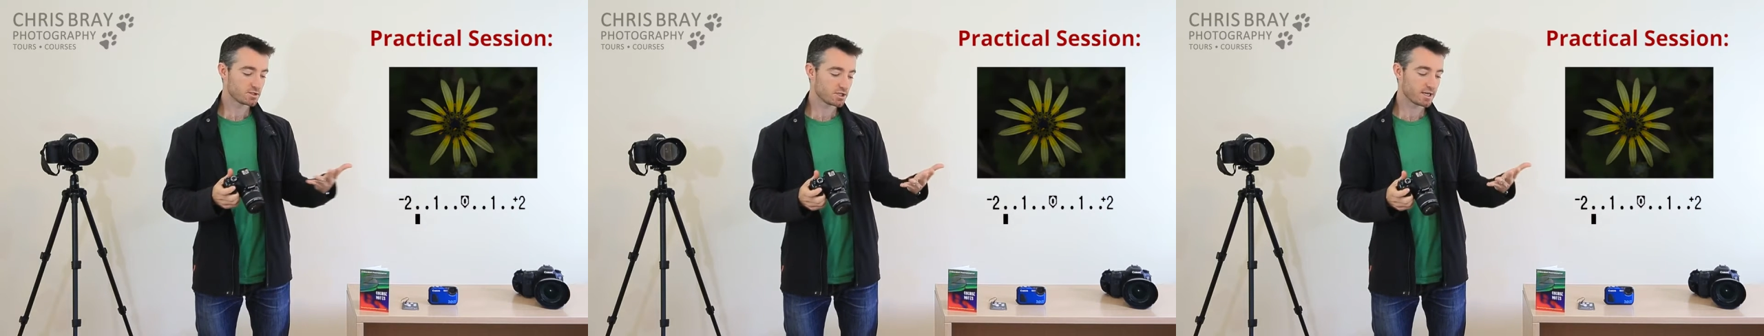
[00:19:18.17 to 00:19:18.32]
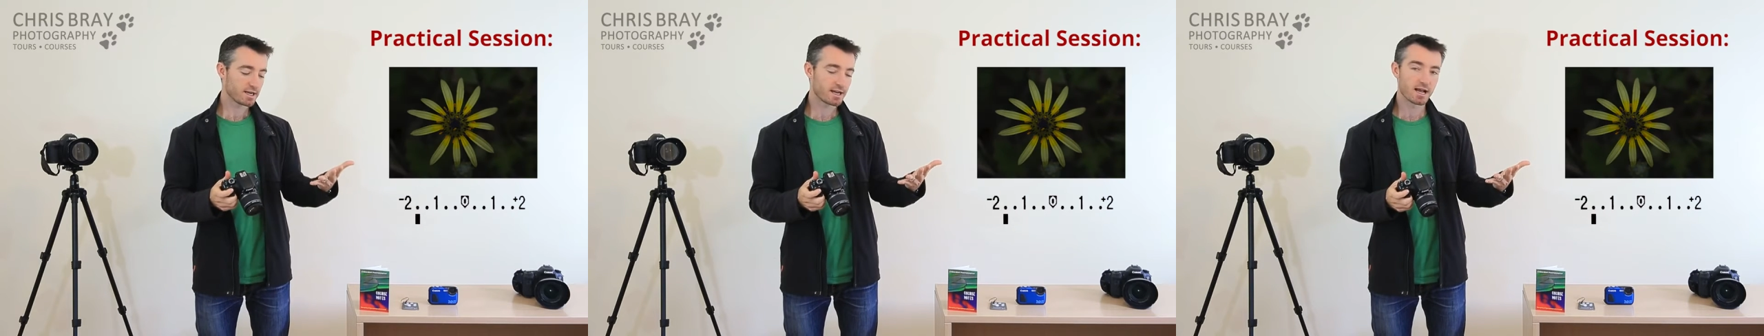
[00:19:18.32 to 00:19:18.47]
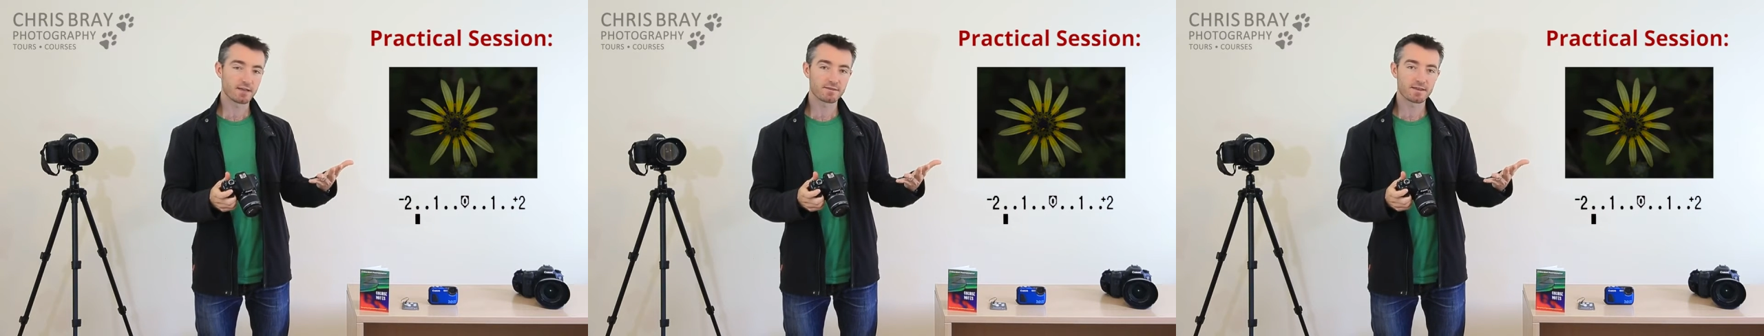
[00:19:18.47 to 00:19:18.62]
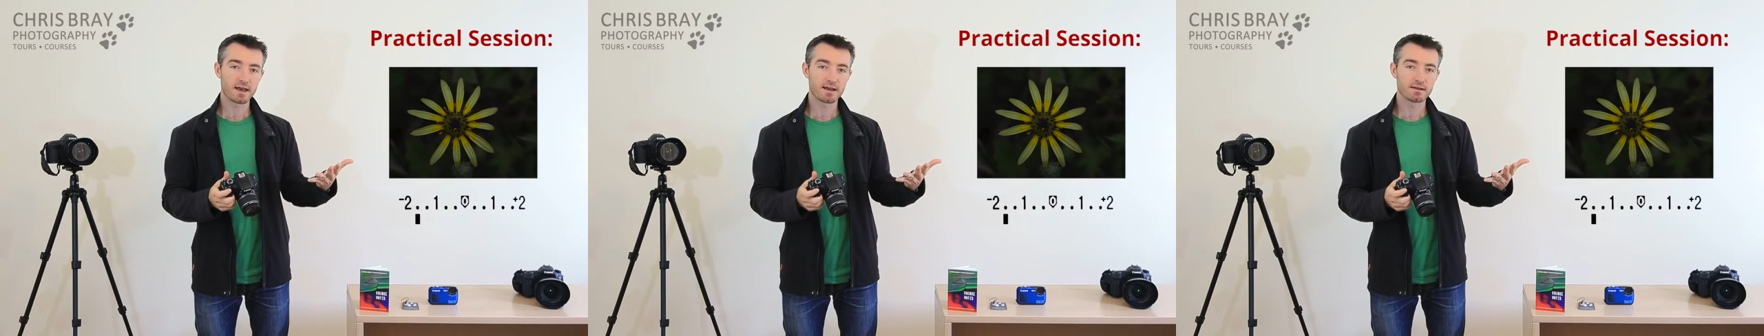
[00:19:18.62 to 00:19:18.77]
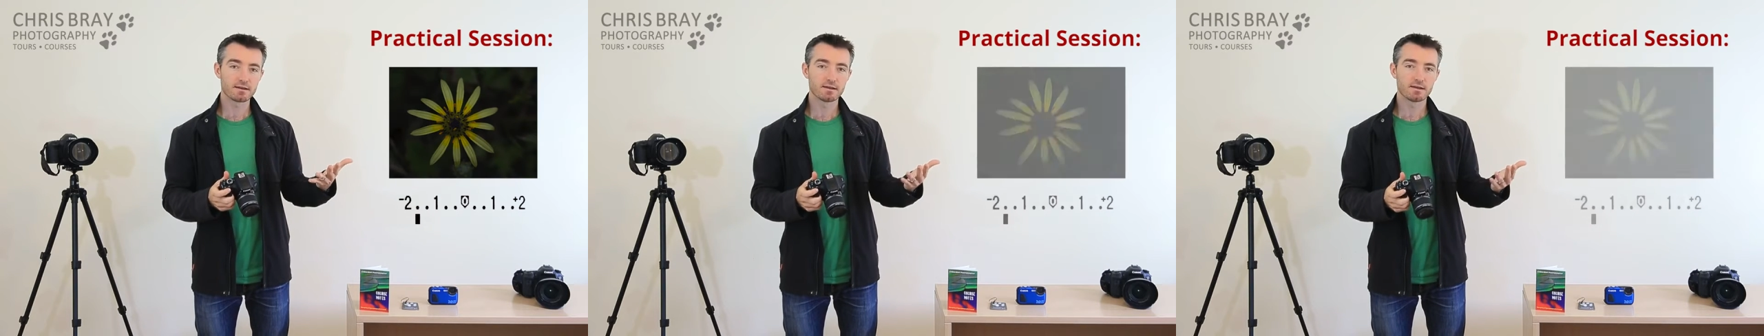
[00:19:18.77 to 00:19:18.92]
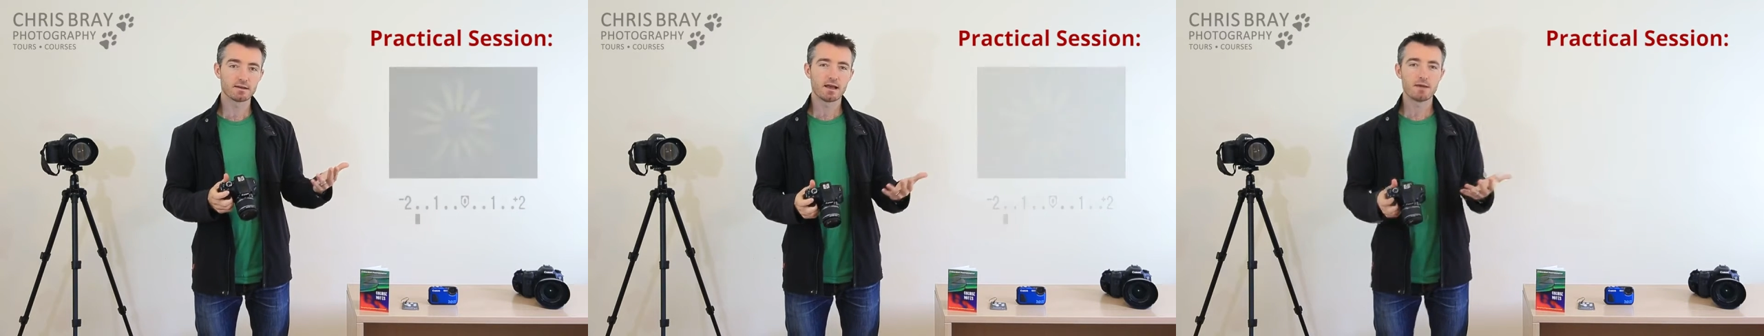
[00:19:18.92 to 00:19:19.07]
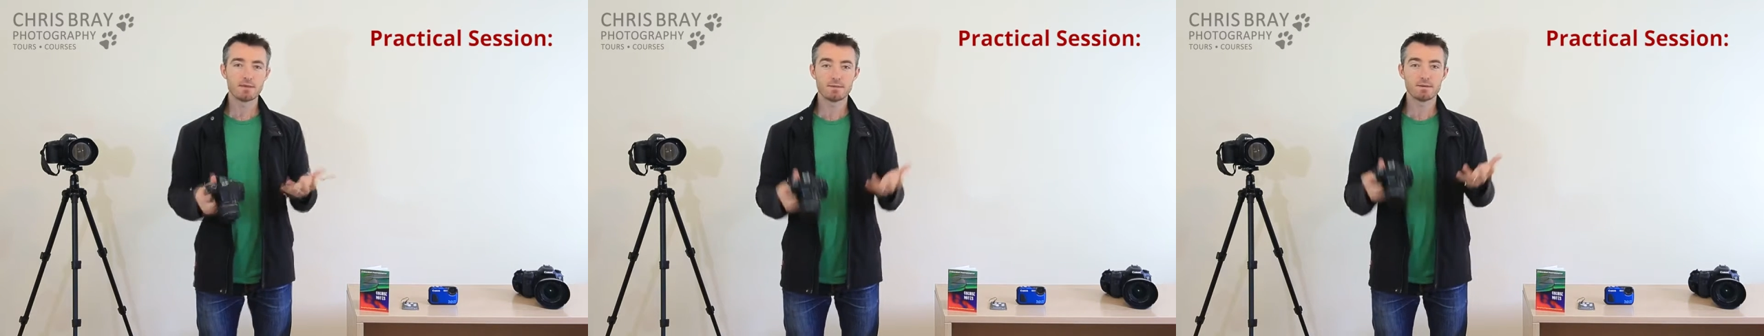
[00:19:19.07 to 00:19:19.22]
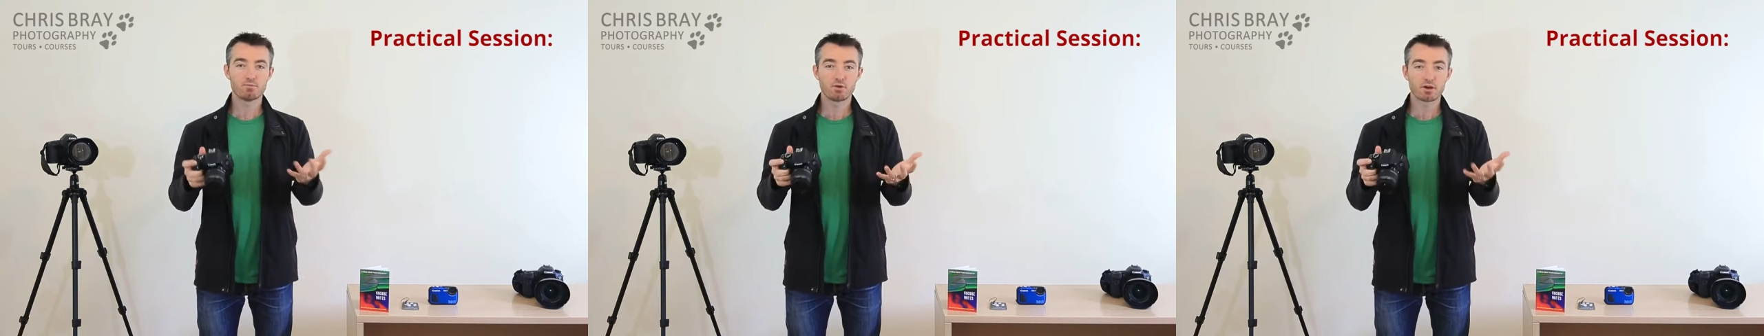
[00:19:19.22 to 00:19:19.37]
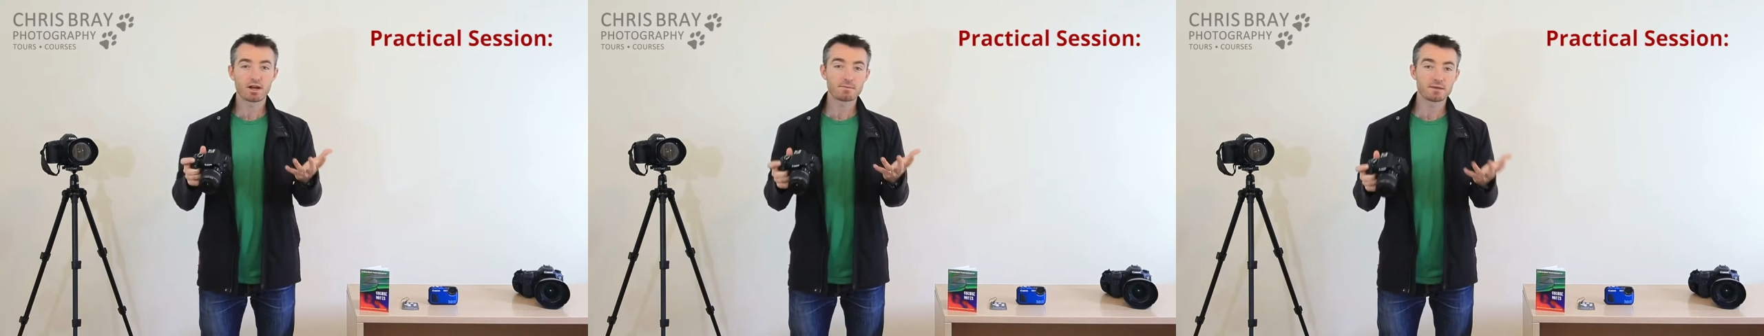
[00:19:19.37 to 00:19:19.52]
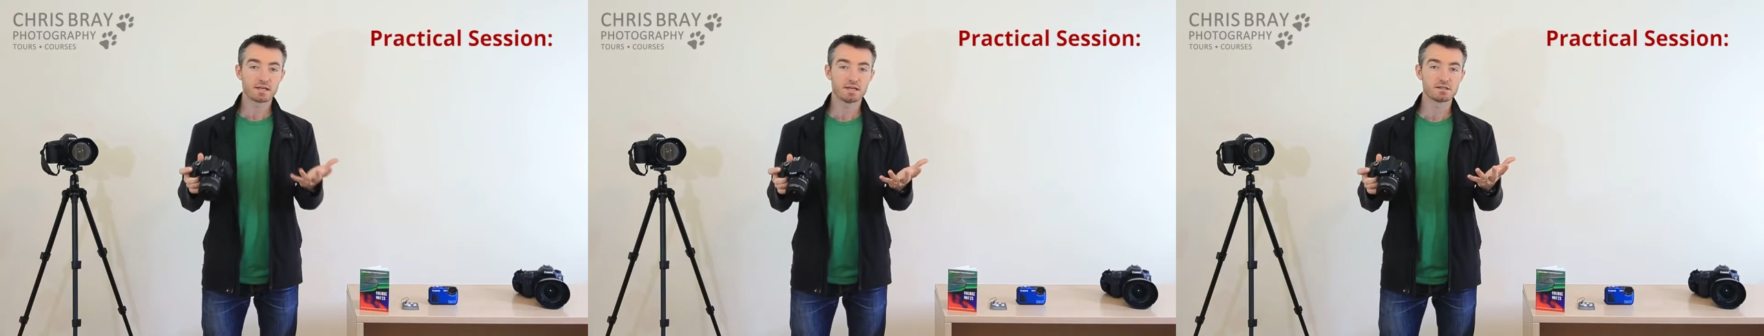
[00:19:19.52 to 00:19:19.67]
Check out that. Maybe
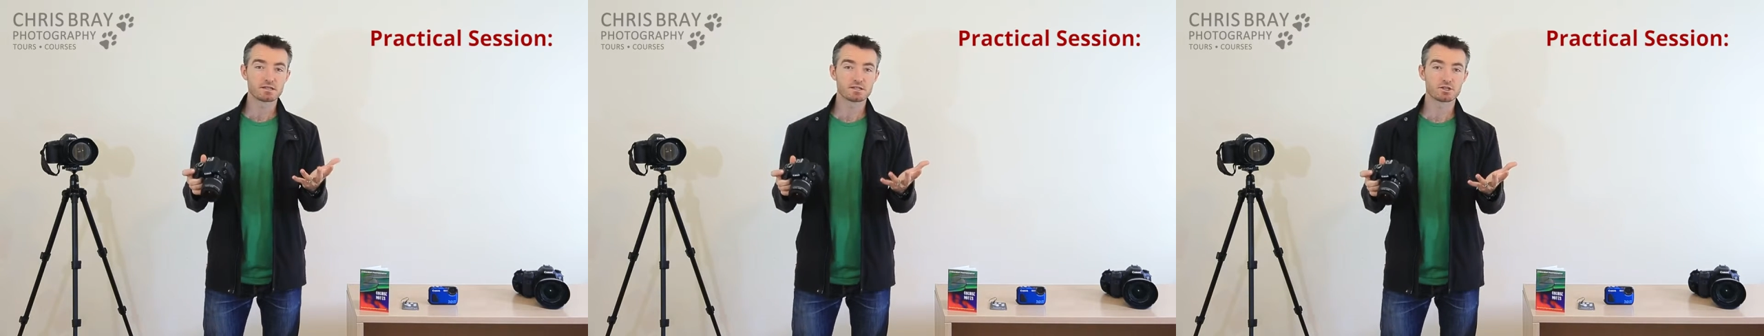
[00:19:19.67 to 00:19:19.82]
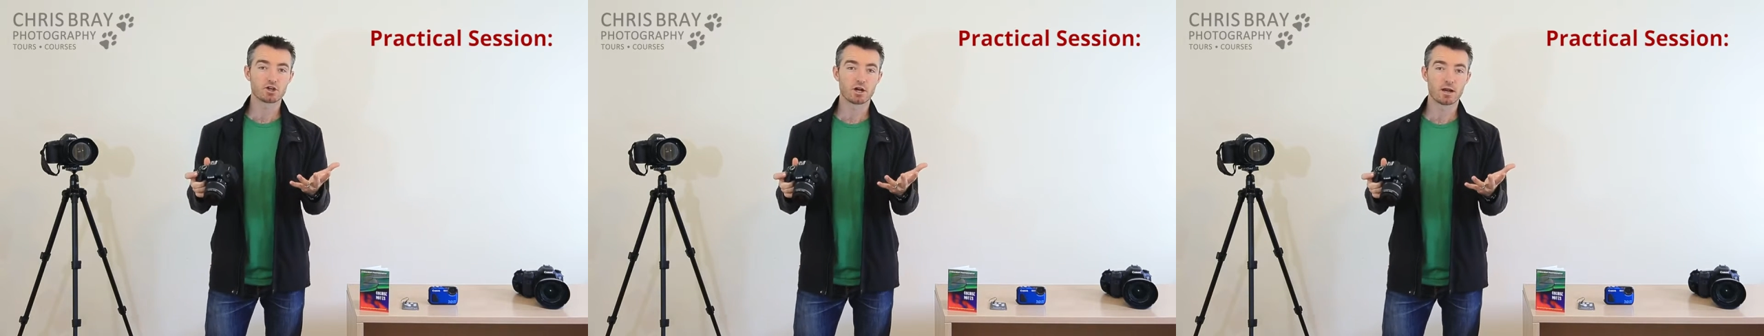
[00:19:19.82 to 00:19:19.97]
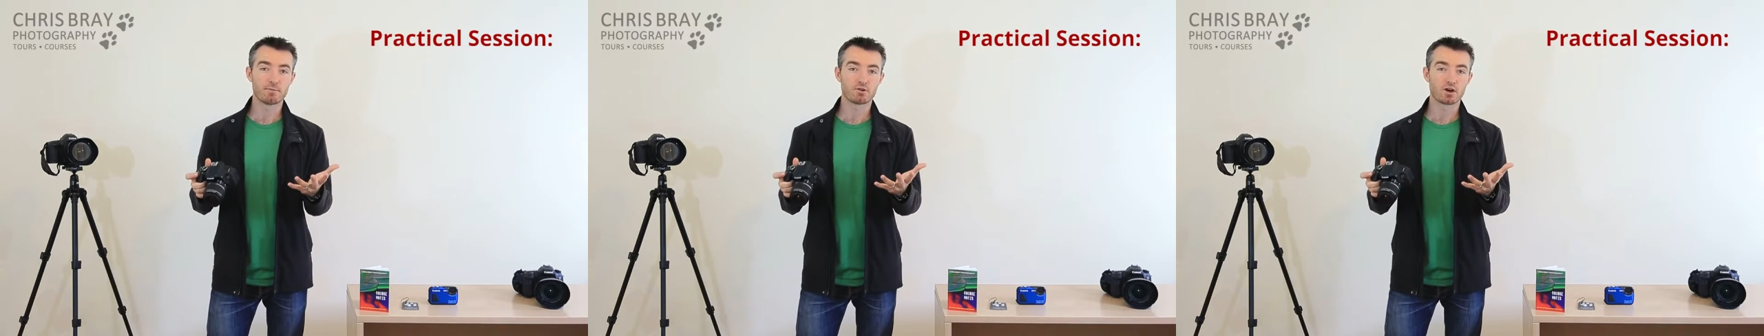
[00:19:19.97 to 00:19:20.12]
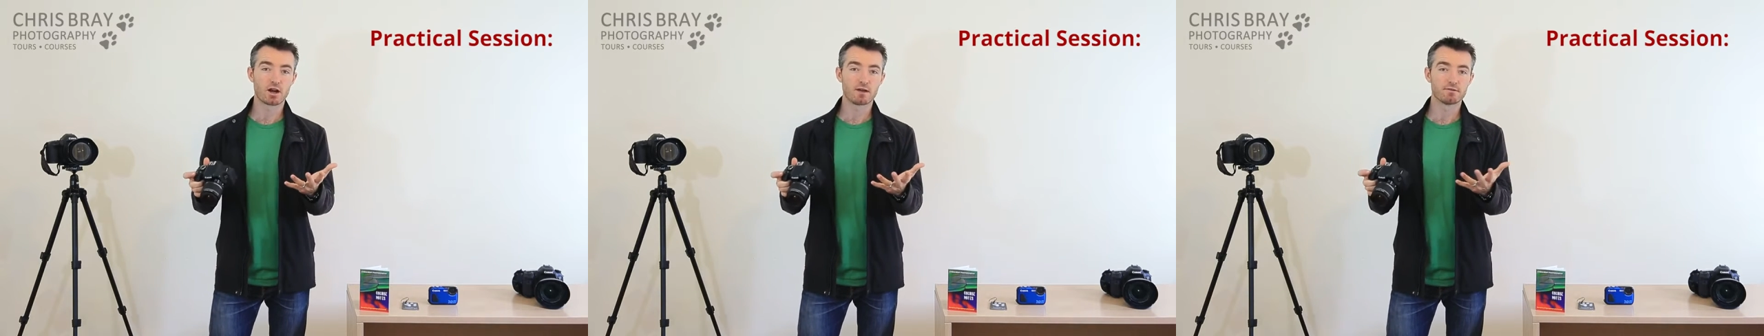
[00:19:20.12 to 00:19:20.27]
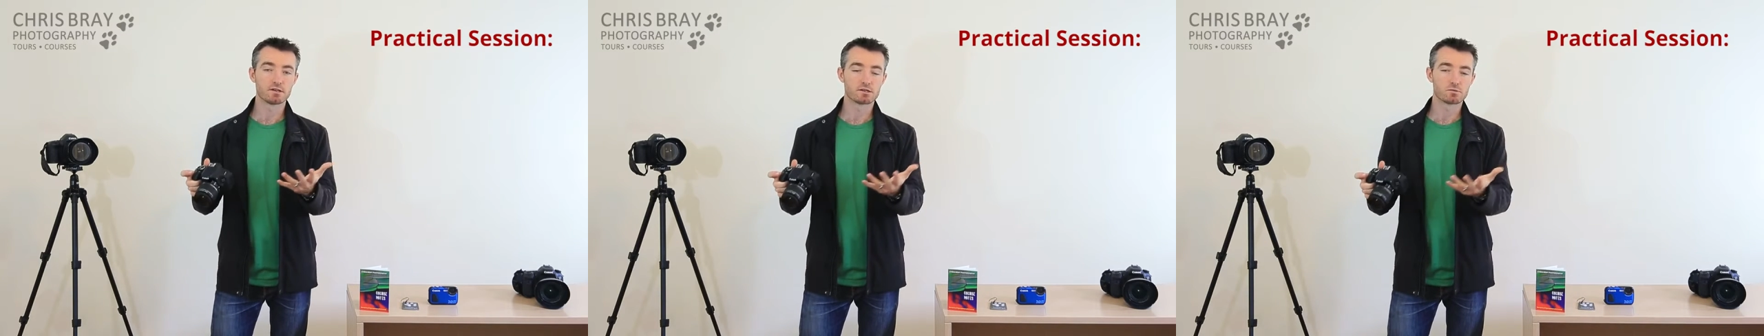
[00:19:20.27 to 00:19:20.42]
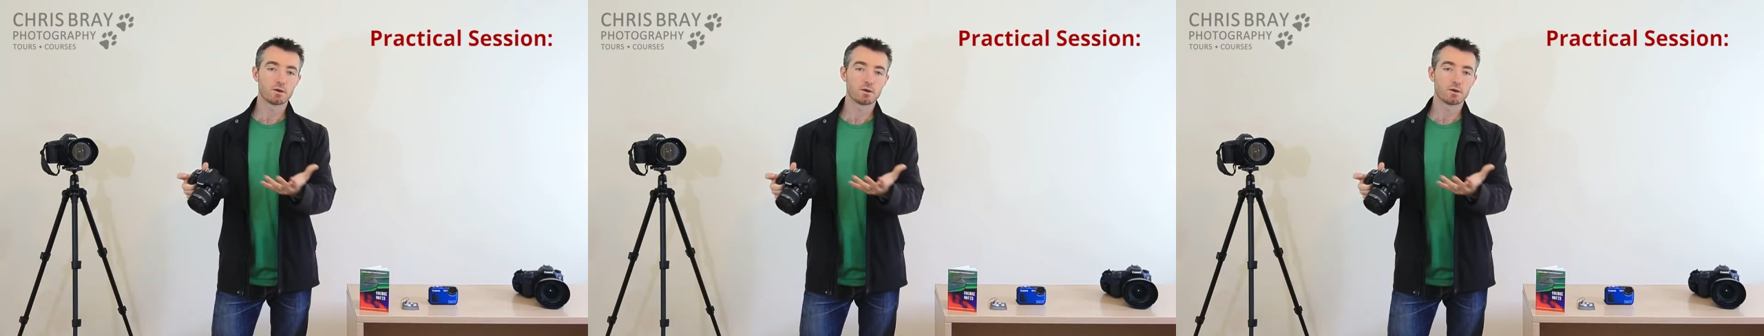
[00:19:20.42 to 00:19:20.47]
bring up your histogram graph